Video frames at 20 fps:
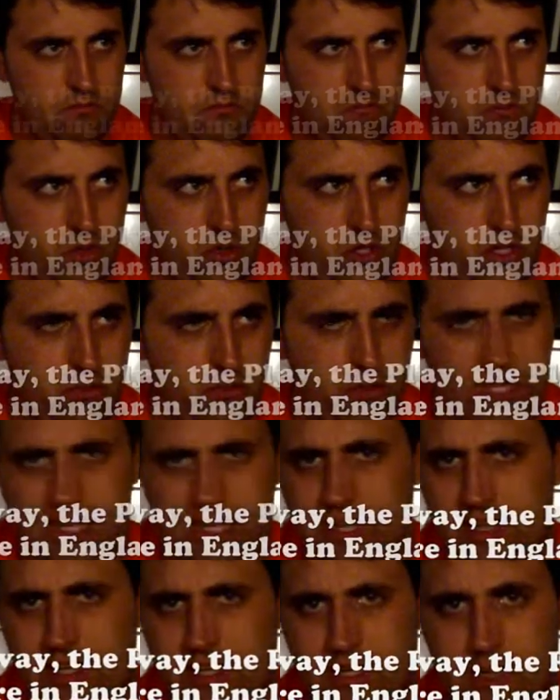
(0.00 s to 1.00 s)
Broadway,
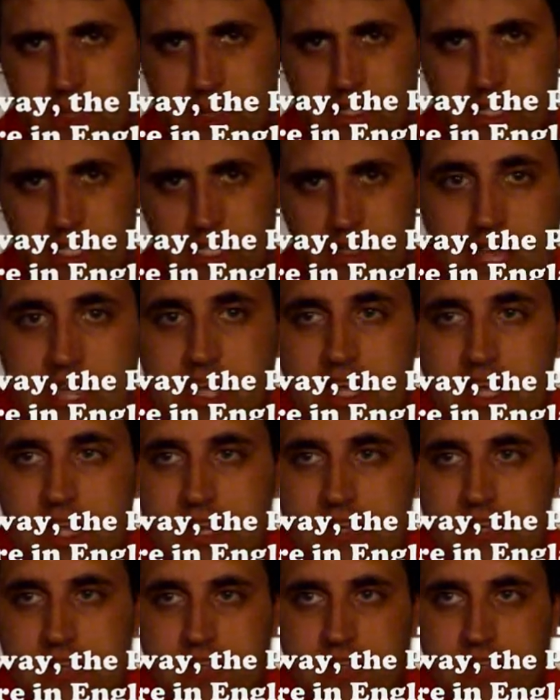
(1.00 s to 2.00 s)
I believe, and